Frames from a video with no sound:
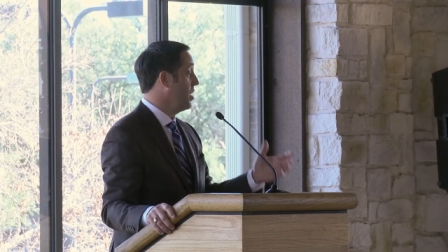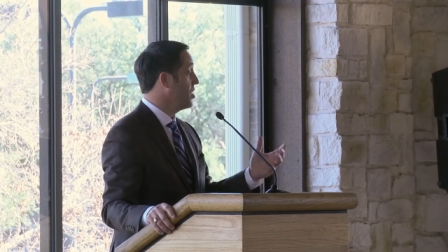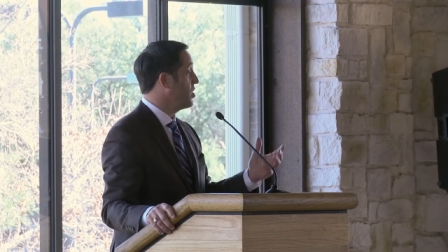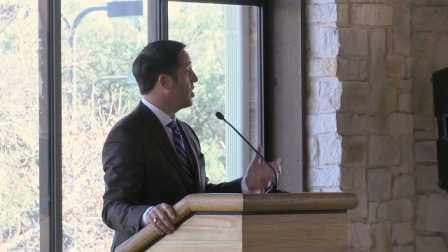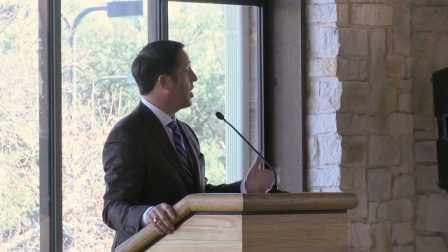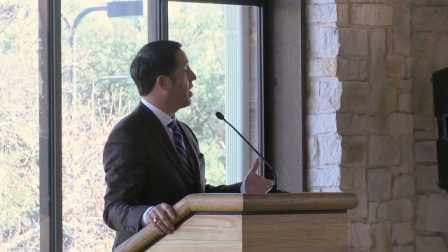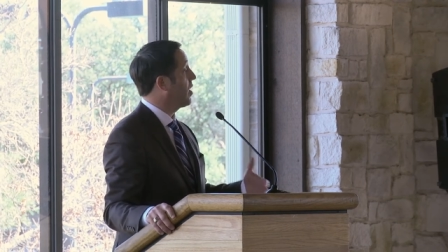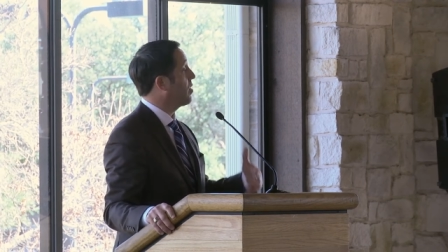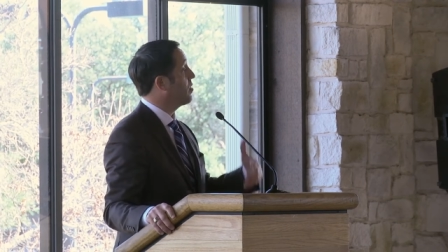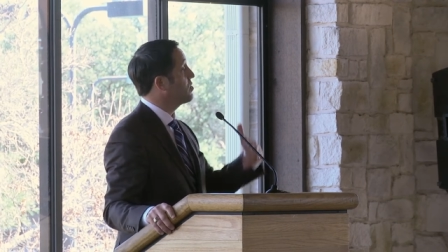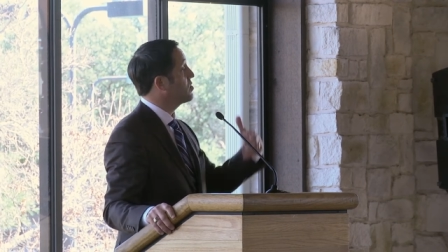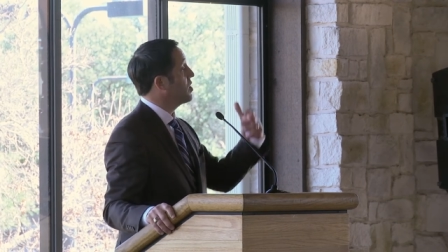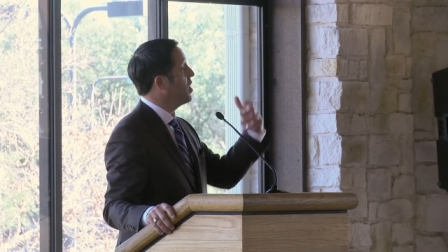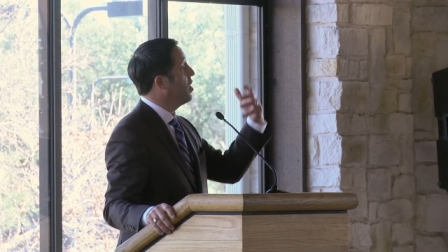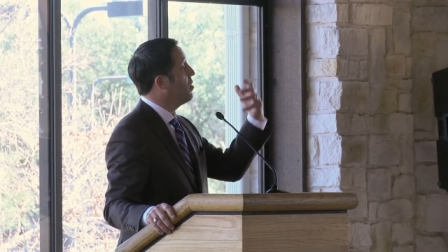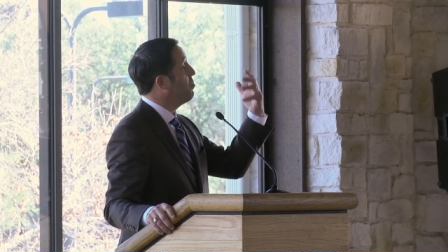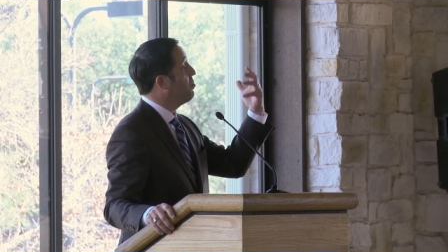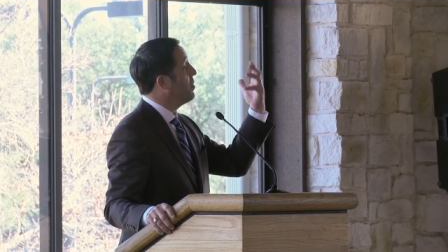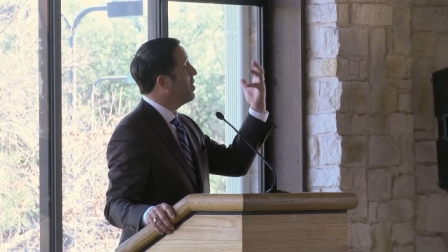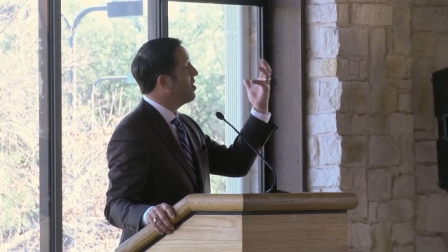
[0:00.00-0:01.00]
Dollars
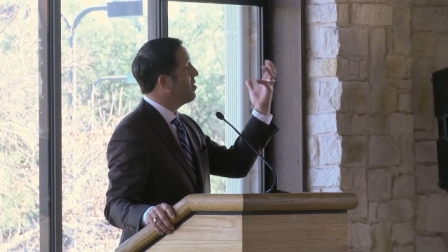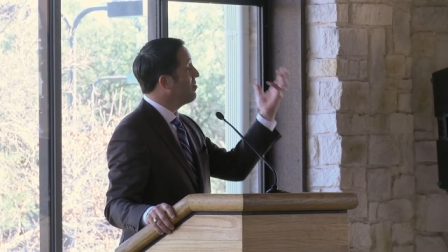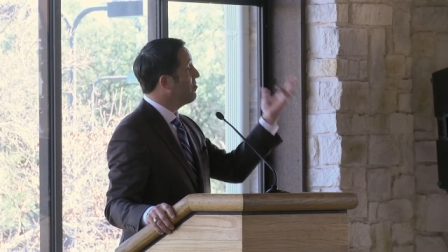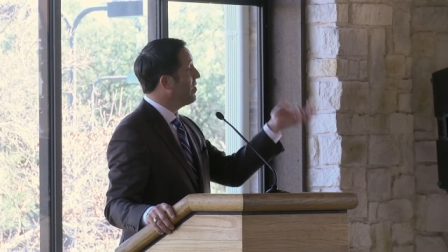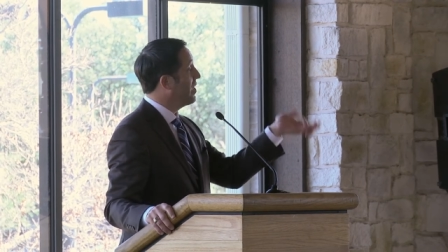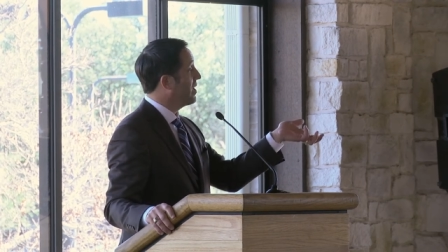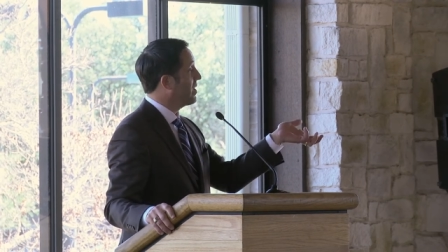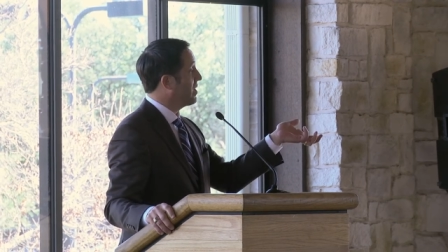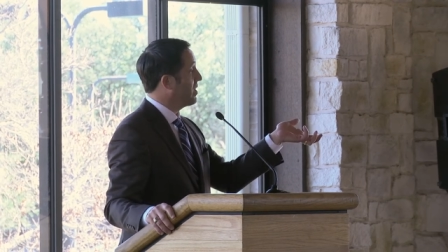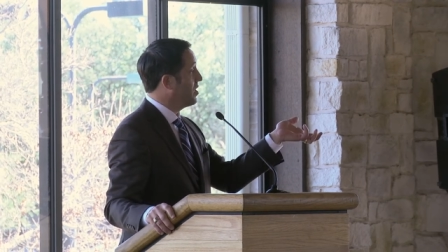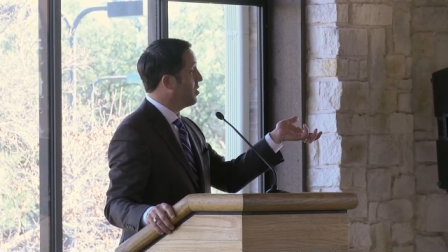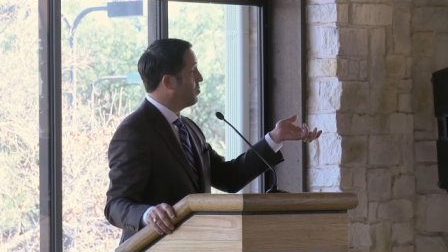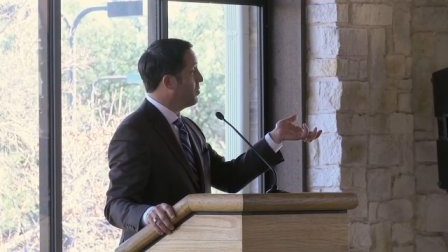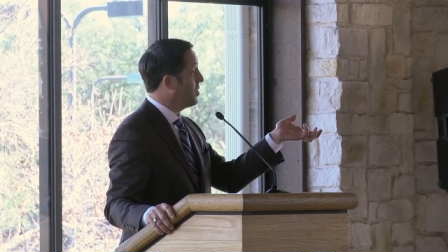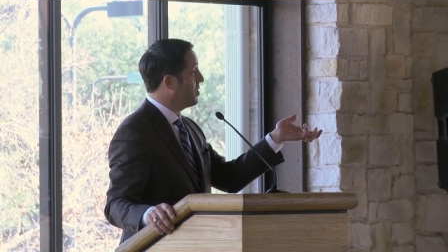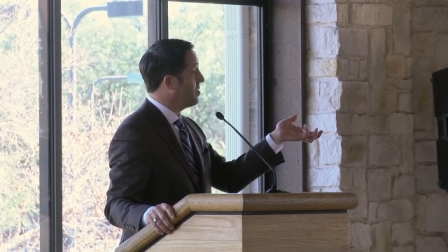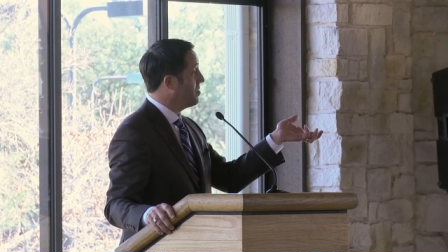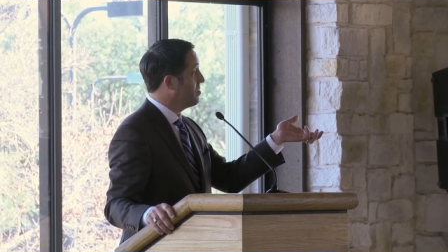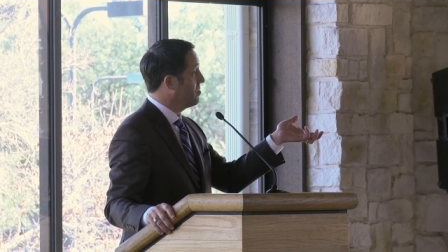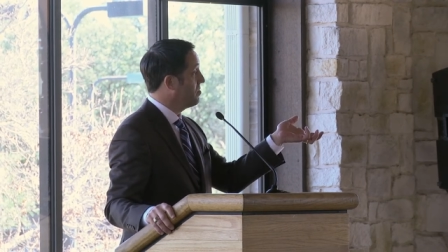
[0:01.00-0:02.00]
above that
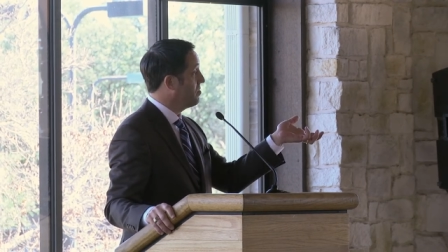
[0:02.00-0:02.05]
limit,